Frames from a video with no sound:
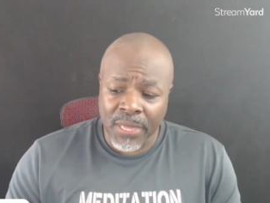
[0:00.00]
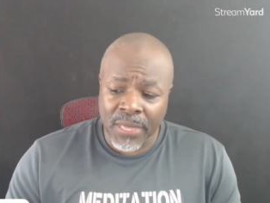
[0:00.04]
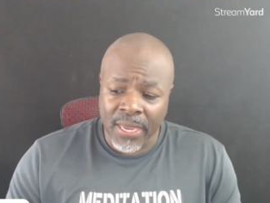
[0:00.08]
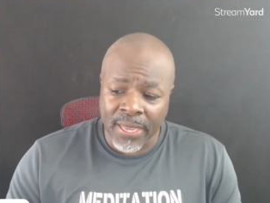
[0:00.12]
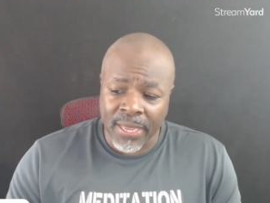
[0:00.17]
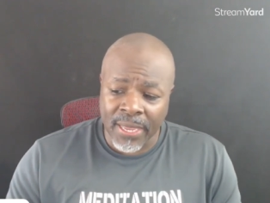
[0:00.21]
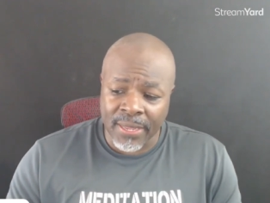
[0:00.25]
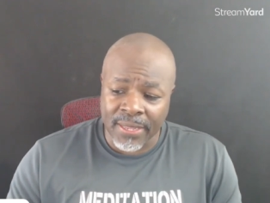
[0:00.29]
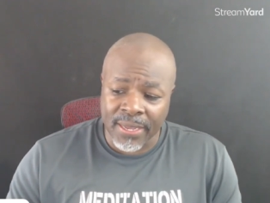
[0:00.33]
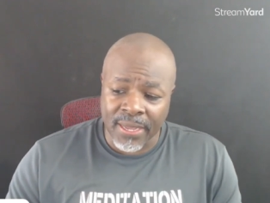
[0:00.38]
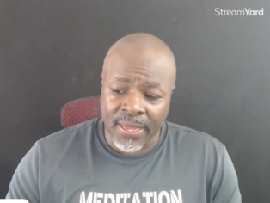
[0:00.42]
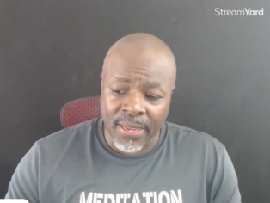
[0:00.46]

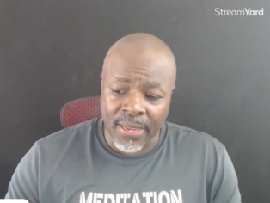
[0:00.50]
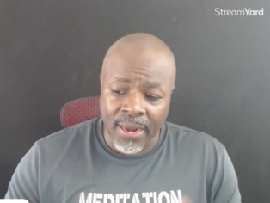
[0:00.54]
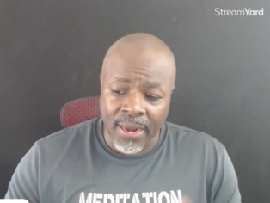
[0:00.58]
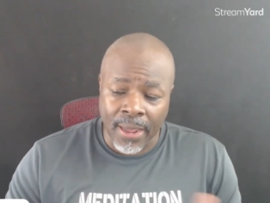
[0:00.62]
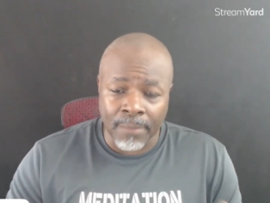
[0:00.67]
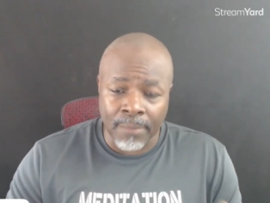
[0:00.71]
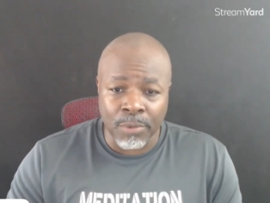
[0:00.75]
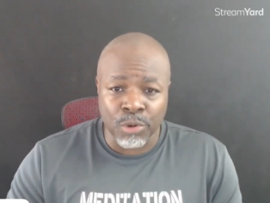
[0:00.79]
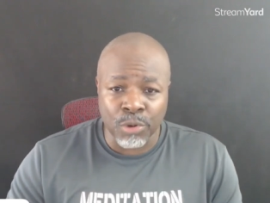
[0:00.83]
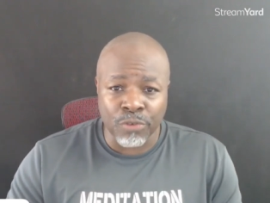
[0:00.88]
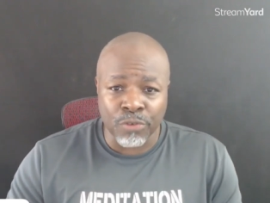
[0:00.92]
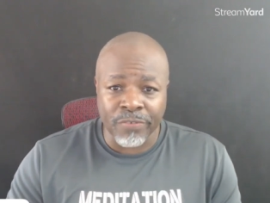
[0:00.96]
And then I
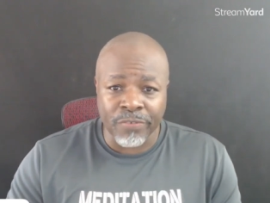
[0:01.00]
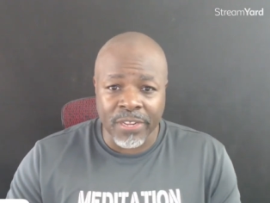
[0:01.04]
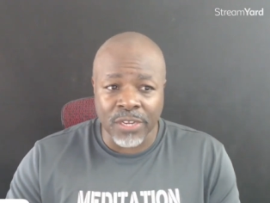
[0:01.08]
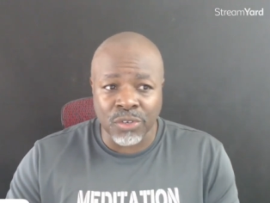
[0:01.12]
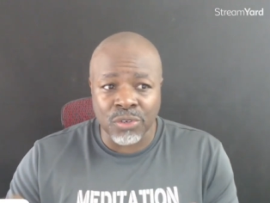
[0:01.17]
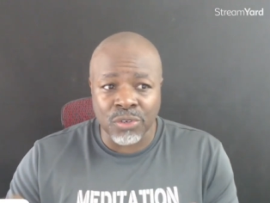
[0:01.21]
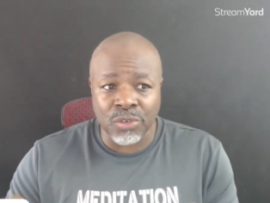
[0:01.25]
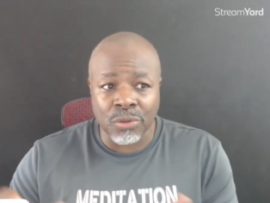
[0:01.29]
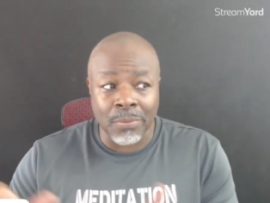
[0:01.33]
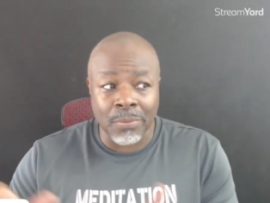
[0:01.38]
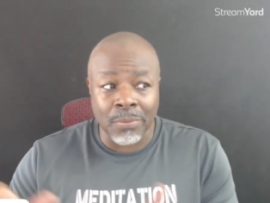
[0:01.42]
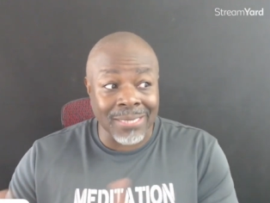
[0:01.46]
moved
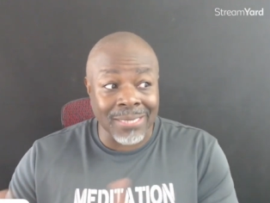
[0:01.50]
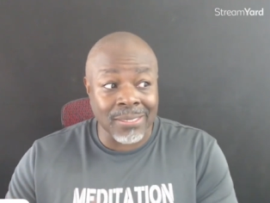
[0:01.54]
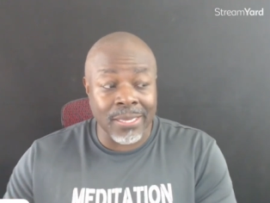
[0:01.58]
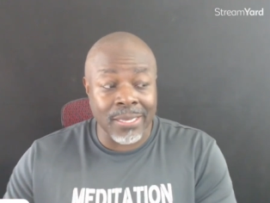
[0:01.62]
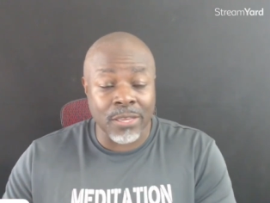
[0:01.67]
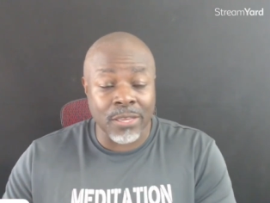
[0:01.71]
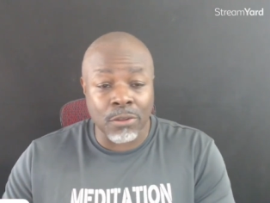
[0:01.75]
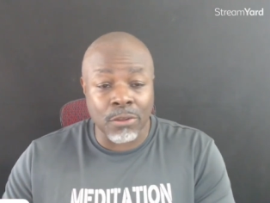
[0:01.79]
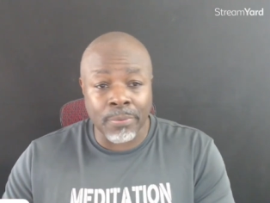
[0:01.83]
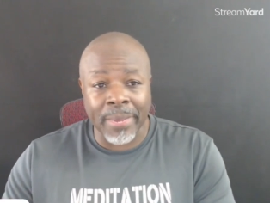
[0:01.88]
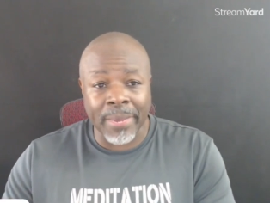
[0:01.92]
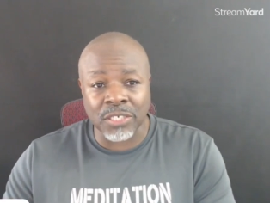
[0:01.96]
into my
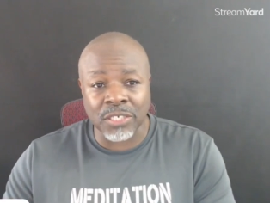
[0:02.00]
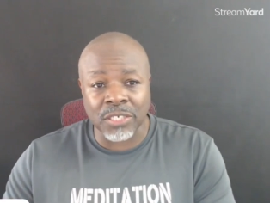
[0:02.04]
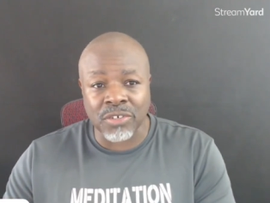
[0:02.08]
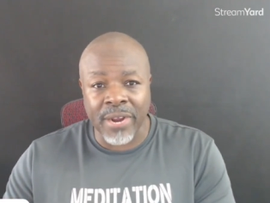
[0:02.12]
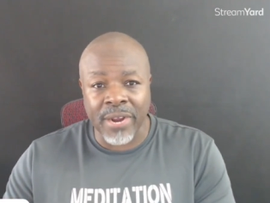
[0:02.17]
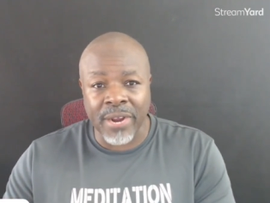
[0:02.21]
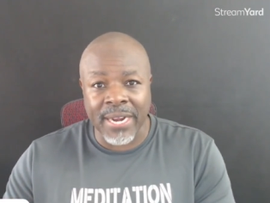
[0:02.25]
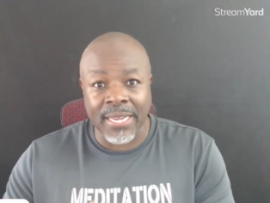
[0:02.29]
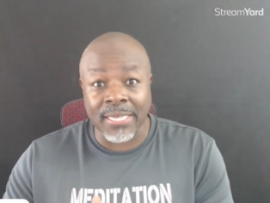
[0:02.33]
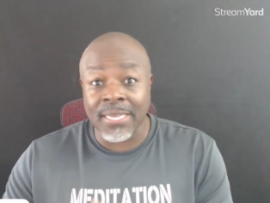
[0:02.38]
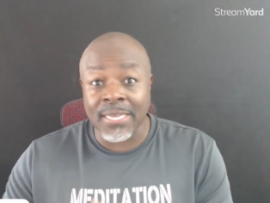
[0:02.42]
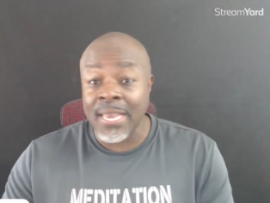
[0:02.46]
skill based
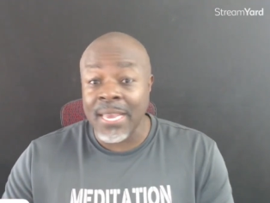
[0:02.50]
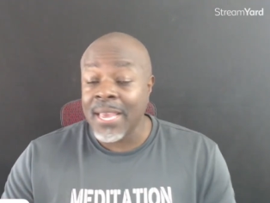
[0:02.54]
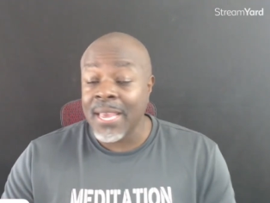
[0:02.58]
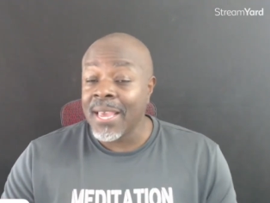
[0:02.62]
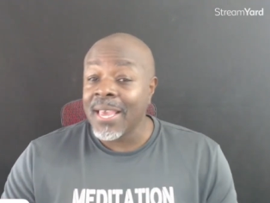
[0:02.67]
training.